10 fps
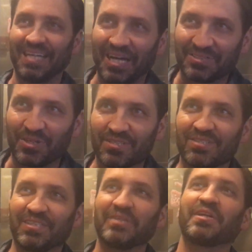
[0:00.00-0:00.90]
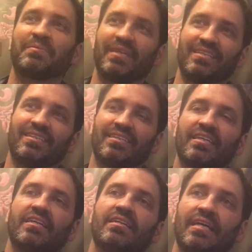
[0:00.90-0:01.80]
I'll trust, you know what I mean? And
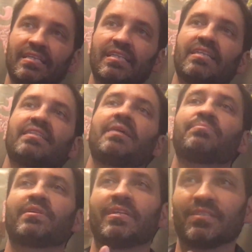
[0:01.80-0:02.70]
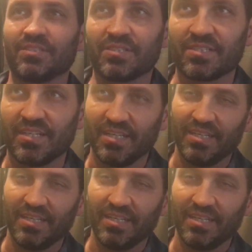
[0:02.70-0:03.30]
then at that point, I'll just